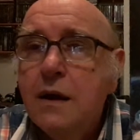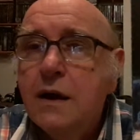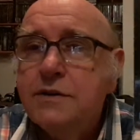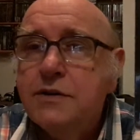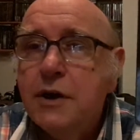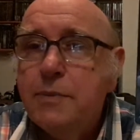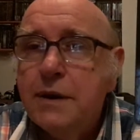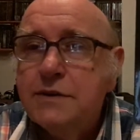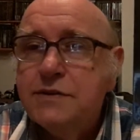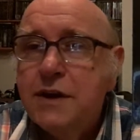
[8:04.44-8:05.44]
I just hope you
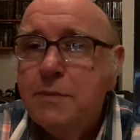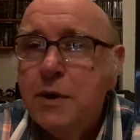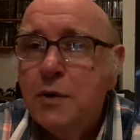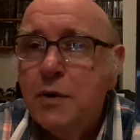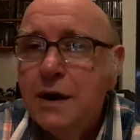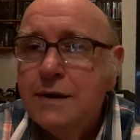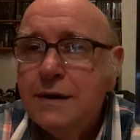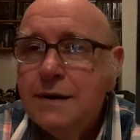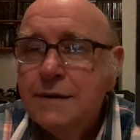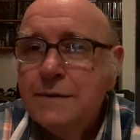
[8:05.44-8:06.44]
can see me all right.
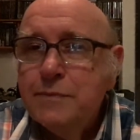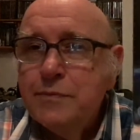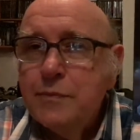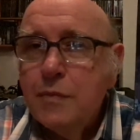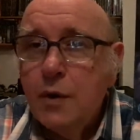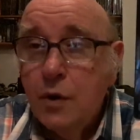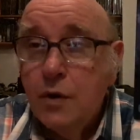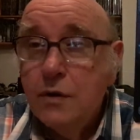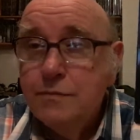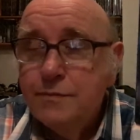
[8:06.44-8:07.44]

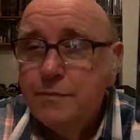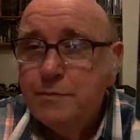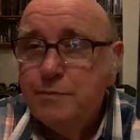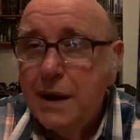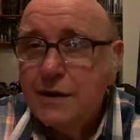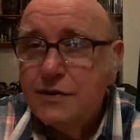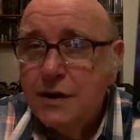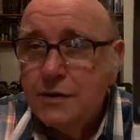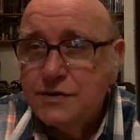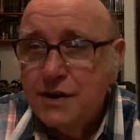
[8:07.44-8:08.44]
Or better
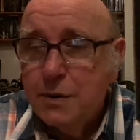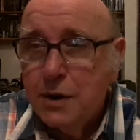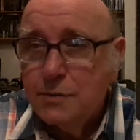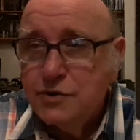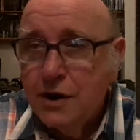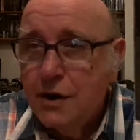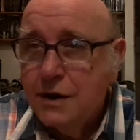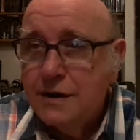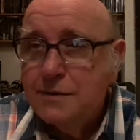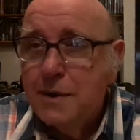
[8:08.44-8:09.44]
still, see what I'm showing
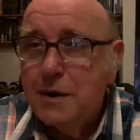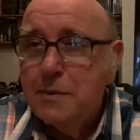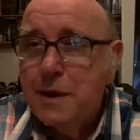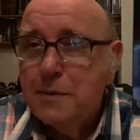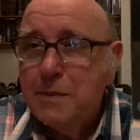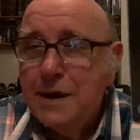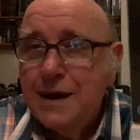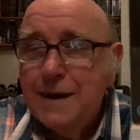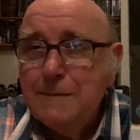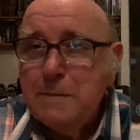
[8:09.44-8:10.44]
you. It doesn't matter about
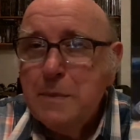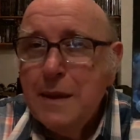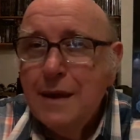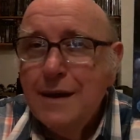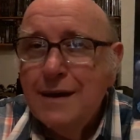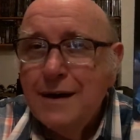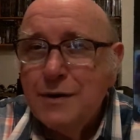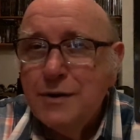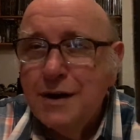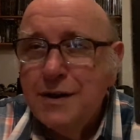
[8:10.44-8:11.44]
me.
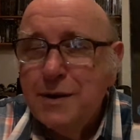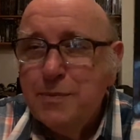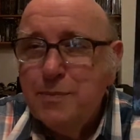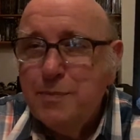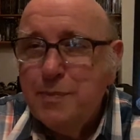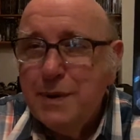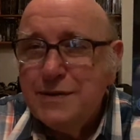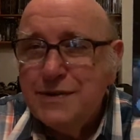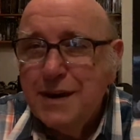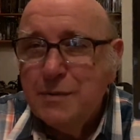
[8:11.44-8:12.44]
I'd rather you be
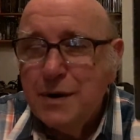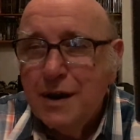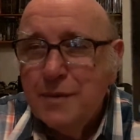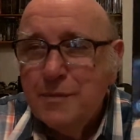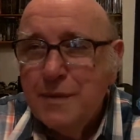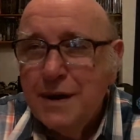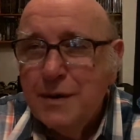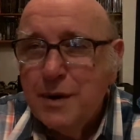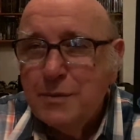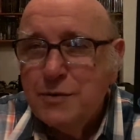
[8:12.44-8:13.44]
seeing what
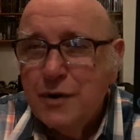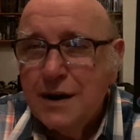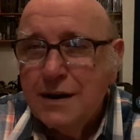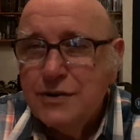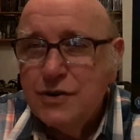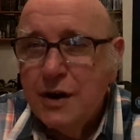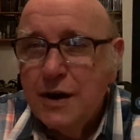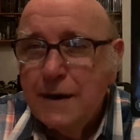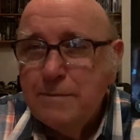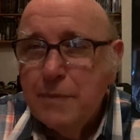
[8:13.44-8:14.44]
I'm trying to show you.